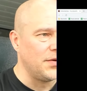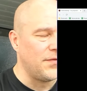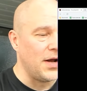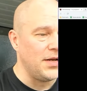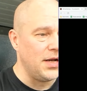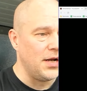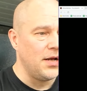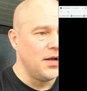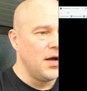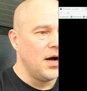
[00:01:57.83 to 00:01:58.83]
of idea
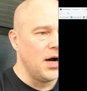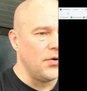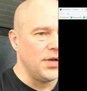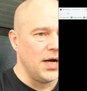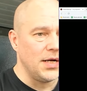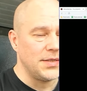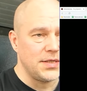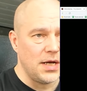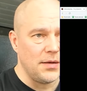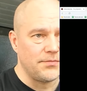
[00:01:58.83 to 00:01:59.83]
how does uh,